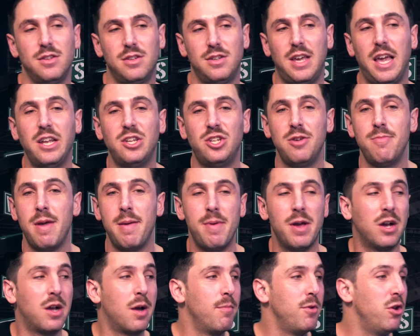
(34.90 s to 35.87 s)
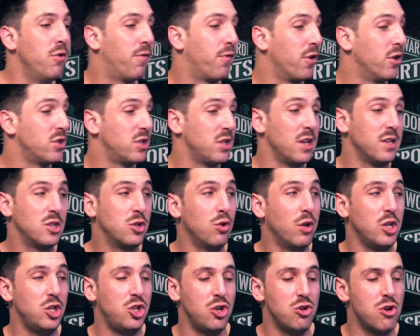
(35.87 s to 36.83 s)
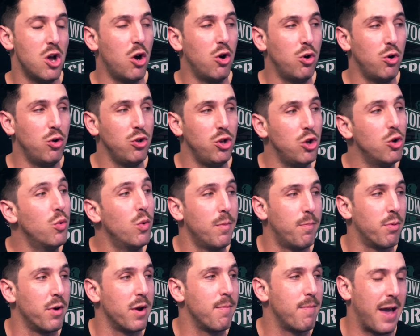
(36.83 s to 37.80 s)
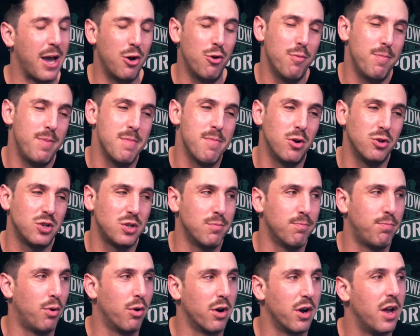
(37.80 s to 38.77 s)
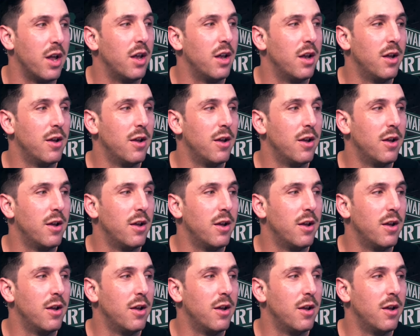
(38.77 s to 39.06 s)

KG, maybe I'll come to you first. That's cool. Do you know who you would bring back? Who would be most important?